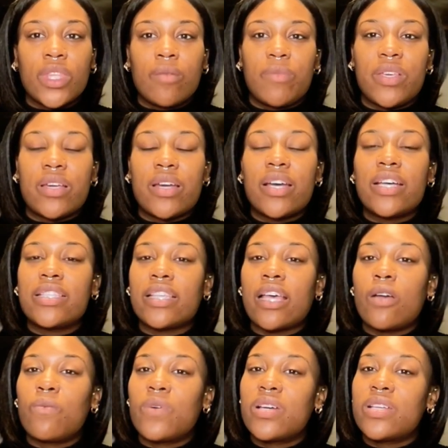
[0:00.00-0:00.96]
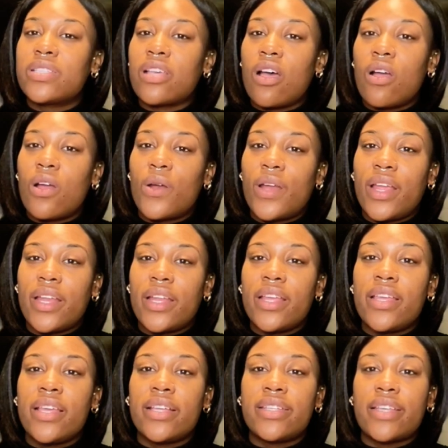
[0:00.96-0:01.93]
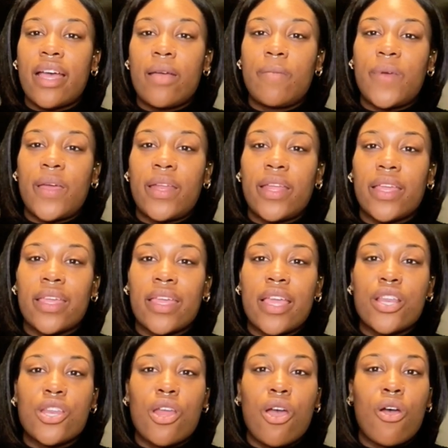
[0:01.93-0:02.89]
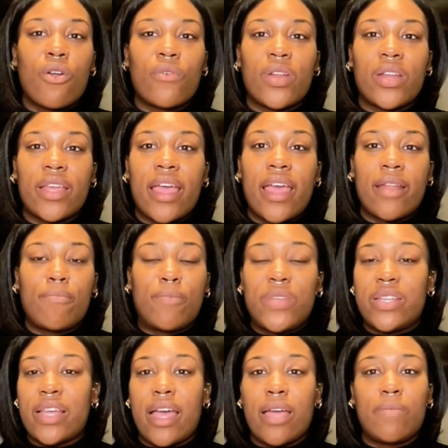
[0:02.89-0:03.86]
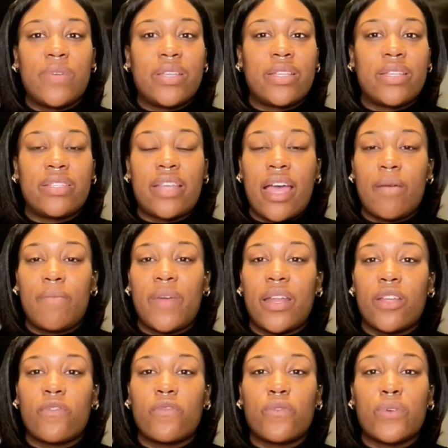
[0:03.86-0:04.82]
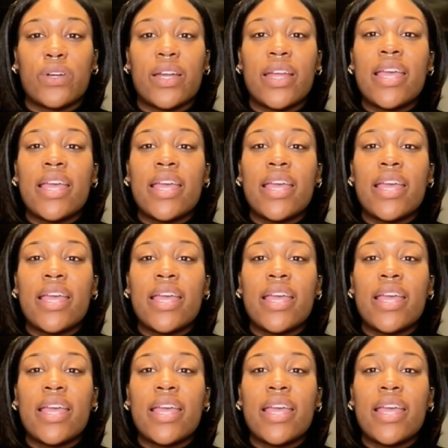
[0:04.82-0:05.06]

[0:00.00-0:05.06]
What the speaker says: because I was already a diabetic and already had been diabetic for